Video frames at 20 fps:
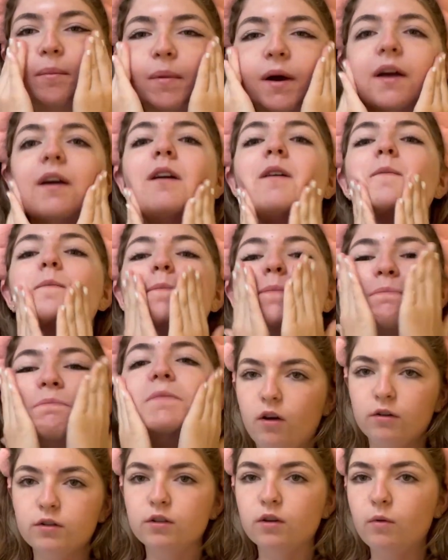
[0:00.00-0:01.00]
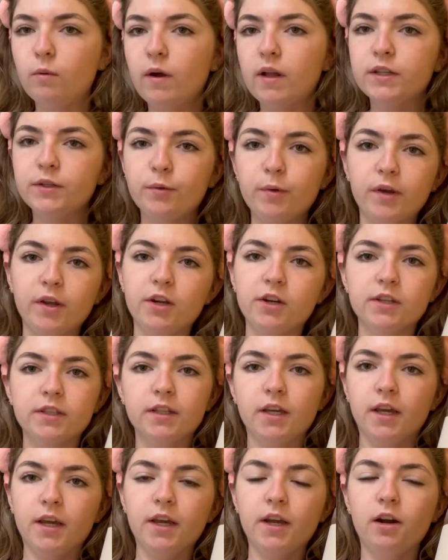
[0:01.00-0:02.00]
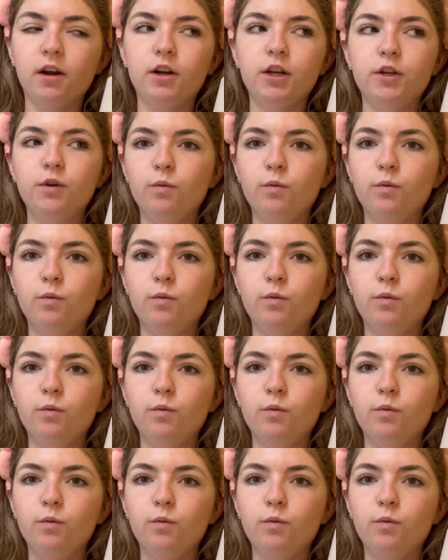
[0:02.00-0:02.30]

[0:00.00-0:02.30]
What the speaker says: But also while doing your skincare,